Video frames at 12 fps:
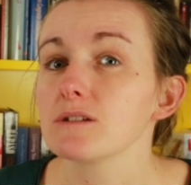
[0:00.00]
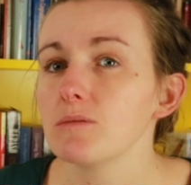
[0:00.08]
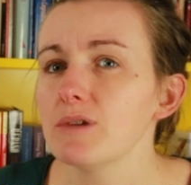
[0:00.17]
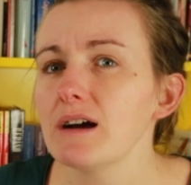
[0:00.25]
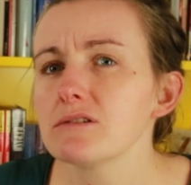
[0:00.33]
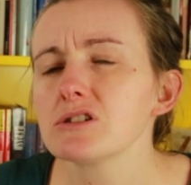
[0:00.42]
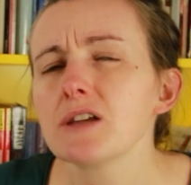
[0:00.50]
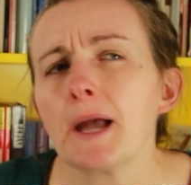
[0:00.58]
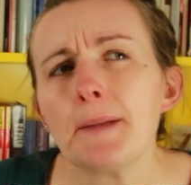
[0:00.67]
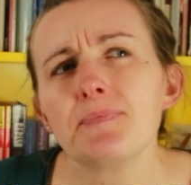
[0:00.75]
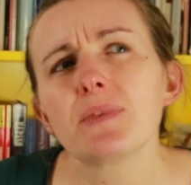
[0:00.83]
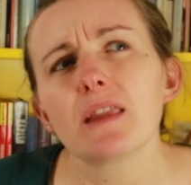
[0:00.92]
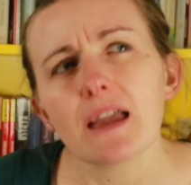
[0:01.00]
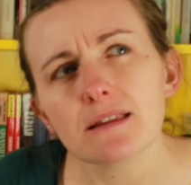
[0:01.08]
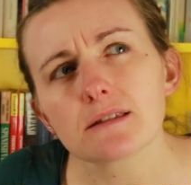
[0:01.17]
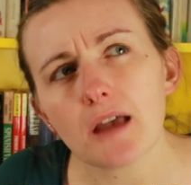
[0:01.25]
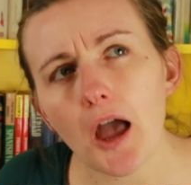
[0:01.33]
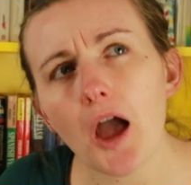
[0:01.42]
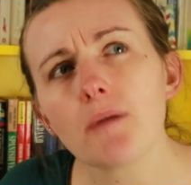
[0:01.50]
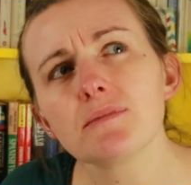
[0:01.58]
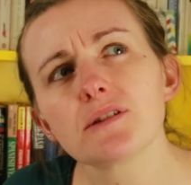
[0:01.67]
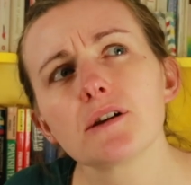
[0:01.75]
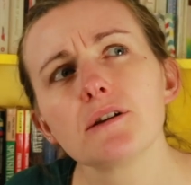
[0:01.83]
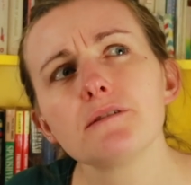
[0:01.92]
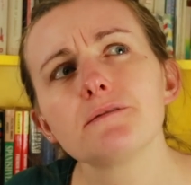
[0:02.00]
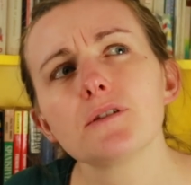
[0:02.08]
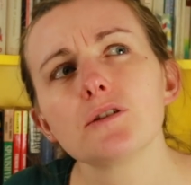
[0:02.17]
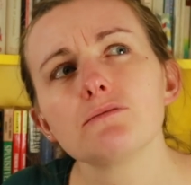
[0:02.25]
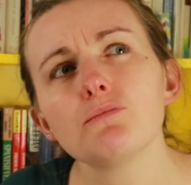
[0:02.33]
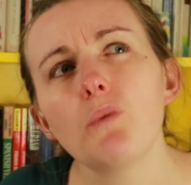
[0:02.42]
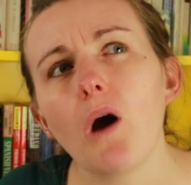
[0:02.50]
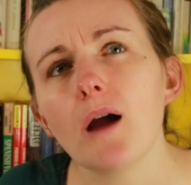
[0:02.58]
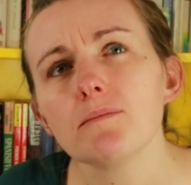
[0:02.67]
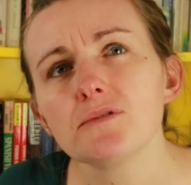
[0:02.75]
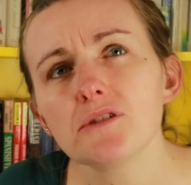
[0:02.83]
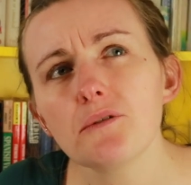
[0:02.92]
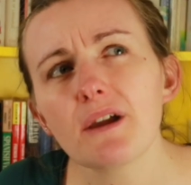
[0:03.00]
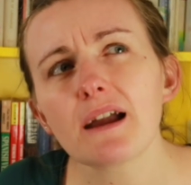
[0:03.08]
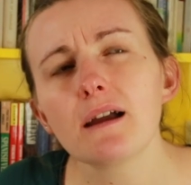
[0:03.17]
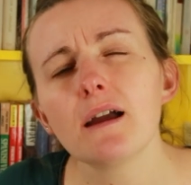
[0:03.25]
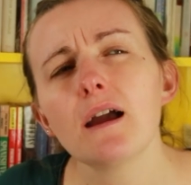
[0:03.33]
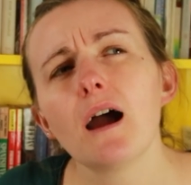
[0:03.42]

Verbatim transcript: and on Welsh. In terms of what I'm doing,